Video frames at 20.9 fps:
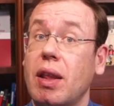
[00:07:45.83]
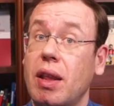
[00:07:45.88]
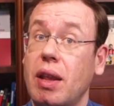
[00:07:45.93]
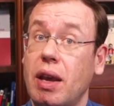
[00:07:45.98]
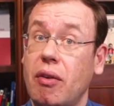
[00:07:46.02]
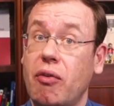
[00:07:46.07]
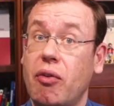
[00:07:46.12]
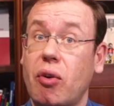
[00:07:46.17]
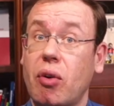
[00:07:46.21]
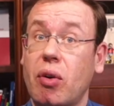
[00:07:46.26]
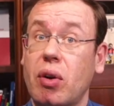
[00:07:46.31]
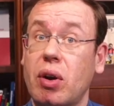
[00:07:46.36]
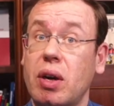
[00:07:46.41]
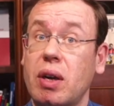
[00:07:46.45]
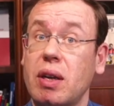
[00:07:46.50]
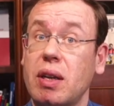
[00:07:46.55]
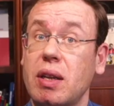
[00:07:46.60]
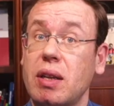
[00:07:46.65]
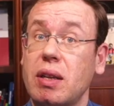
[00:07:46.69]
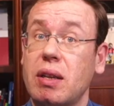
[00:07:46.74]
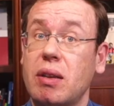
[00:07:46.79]
Therefore,
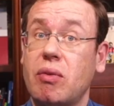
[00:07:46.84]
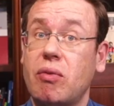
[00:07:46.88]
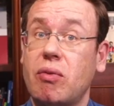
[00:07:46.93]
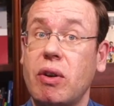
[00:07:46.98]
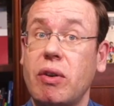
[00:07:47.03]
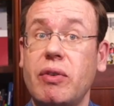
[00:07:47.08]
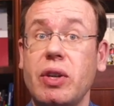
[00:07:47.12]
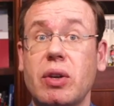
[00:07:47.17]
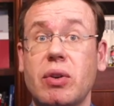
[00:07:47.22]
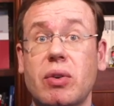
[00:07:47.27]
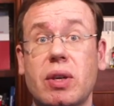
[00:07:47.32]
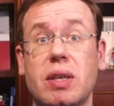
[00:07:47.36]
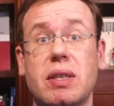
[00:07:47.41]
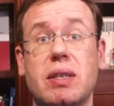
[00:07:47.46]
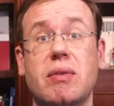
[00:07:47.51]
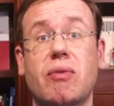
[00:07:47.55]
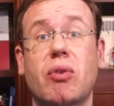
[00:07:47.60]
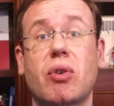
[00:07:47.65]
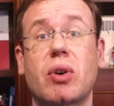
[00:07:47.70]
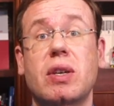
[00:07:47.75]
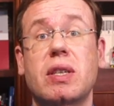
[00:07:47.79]
the reviewers
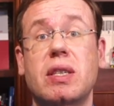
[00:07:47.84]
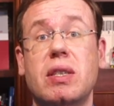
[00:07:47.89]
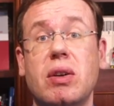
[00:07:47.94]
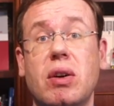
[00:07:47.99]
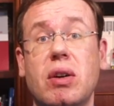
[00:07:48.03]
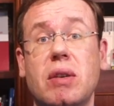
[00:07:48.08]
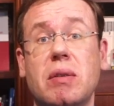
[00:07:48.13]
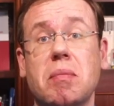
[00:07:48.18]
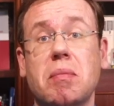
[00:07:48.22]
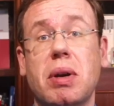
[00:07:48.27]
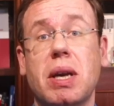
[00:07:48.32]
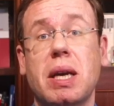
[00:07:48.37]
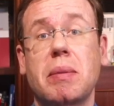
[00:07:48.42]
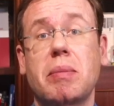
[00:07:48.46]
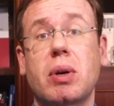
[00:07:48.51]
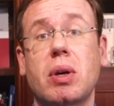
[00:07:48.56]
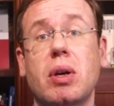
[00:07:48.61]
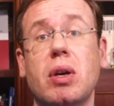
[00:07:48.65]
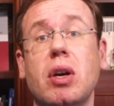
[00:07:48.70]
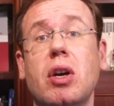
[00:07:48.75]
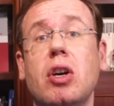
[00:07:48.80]
for a certain
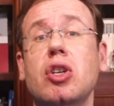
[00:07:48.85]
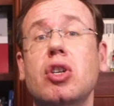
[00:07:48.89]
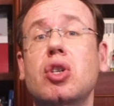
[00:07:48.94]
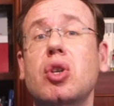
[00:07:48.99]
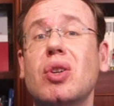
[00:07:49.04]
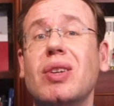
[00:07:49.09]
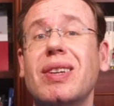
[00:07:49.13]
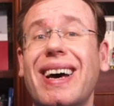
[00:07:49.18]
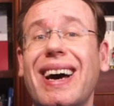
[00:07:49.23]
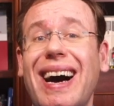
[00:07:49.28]
paper should